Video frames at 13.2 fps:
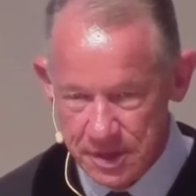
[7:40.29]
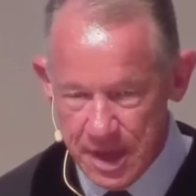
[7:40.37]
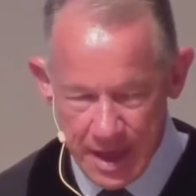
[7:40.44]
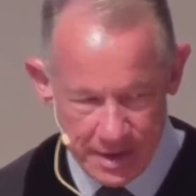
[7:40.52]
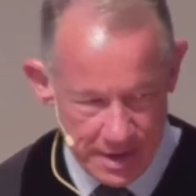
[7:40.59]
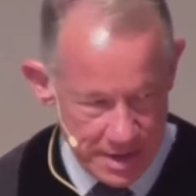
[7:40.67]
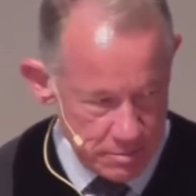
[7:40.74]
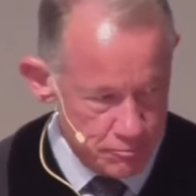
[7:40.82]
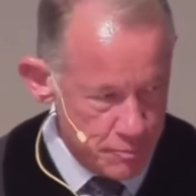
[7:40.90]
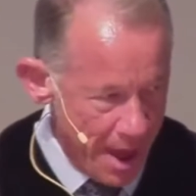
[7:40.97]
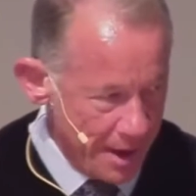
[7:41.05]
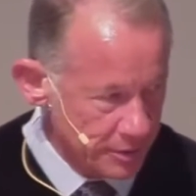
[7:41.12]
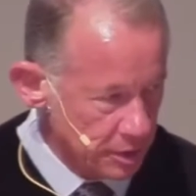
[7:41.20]
an
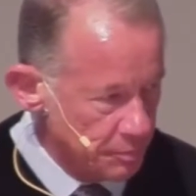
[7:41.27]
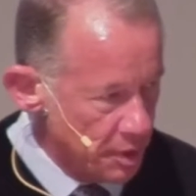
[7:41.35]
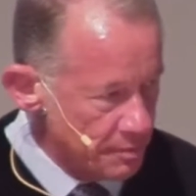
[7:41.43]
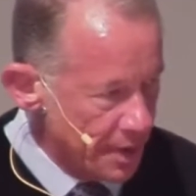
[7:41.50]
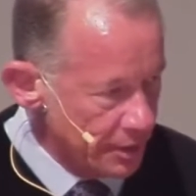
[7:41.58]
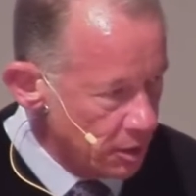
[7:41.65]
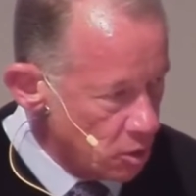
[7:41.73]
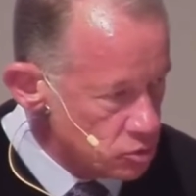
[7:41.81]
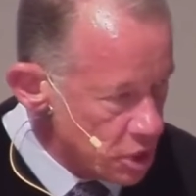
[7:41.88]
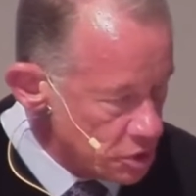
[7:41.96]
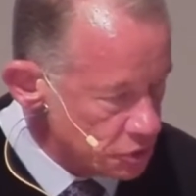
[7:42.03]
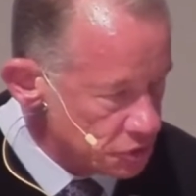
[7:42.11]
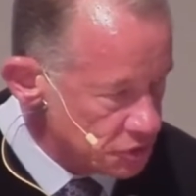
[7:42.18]
impact upon my own
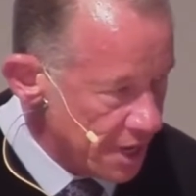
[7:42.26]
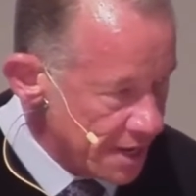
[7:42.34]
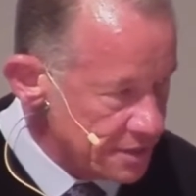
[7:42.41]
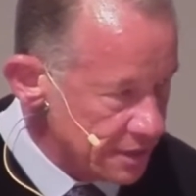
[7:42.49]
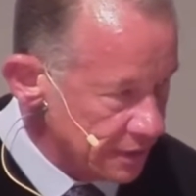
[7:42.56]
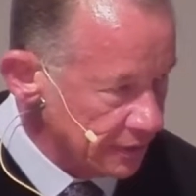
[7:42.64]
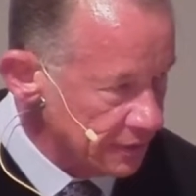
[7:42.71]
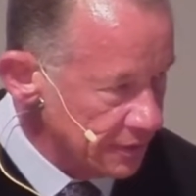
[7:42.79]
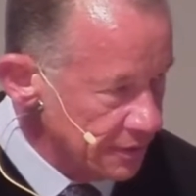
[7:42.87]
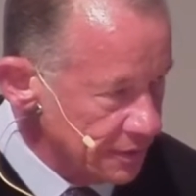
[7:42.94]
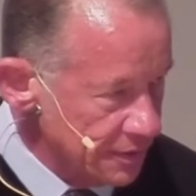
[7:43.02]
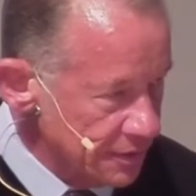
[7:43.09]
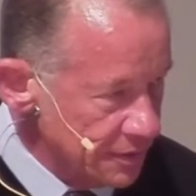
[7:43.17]
understanding
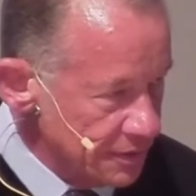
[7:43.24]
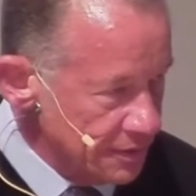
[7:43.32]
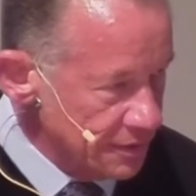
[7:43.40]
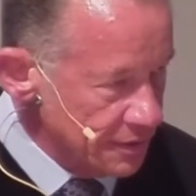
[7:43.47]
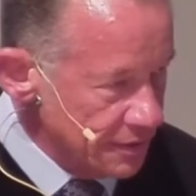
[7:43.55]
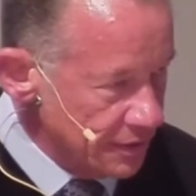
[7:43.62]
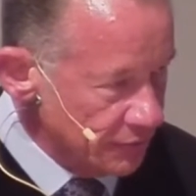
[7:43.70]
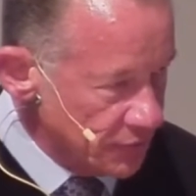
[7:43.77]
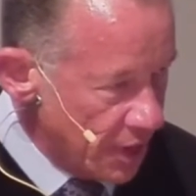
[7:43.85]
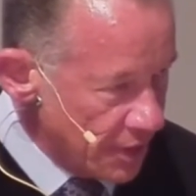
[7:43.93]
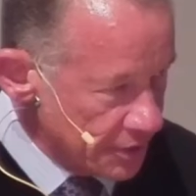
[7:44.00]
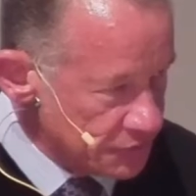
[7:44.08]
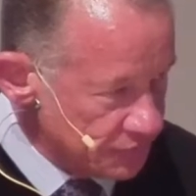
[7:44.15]
of
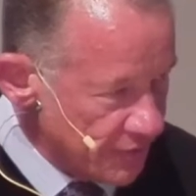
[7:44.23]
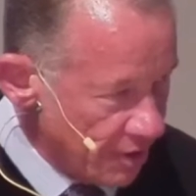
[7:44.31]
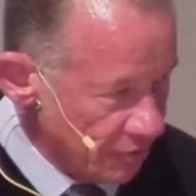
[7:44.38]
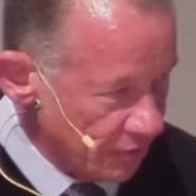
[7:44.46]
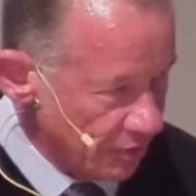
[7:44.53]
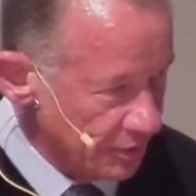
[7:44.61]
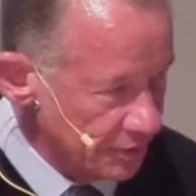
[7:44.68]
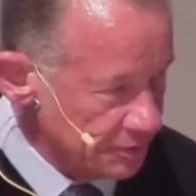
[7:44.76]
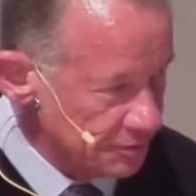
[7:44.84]
God as Father.